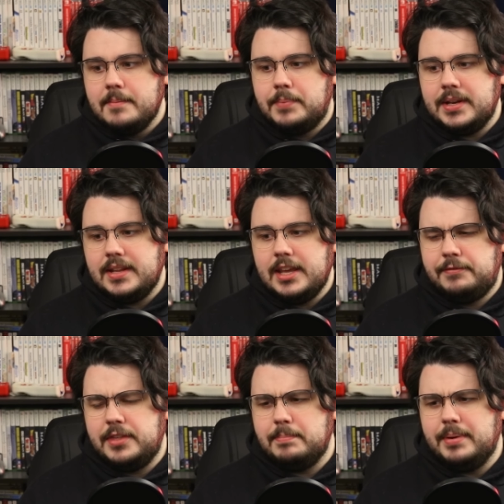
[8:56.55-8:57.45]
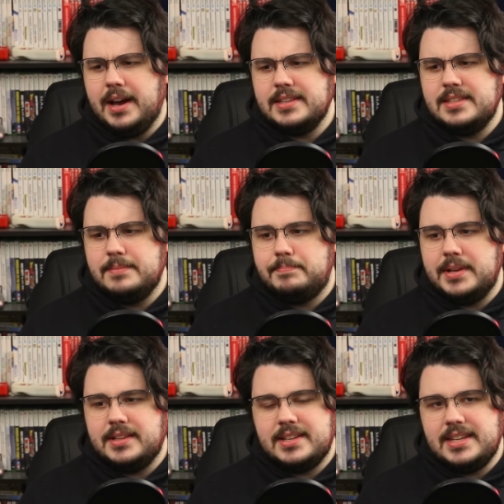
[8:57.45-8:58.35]
but if the
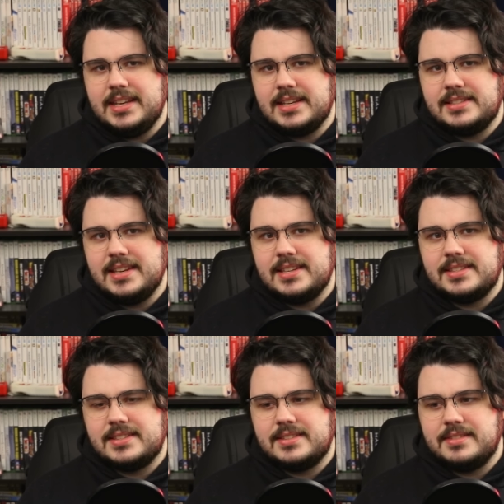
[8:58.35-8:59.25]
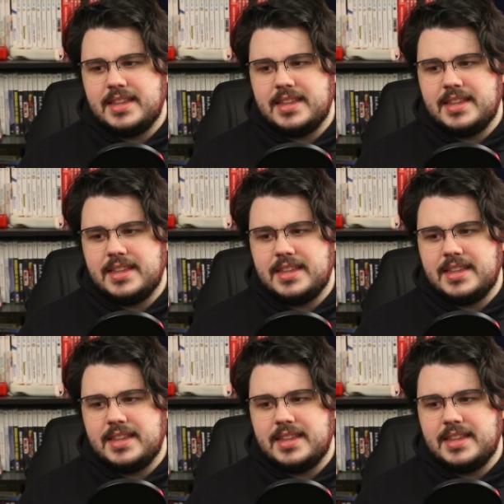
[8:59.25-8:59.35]
possibility exists,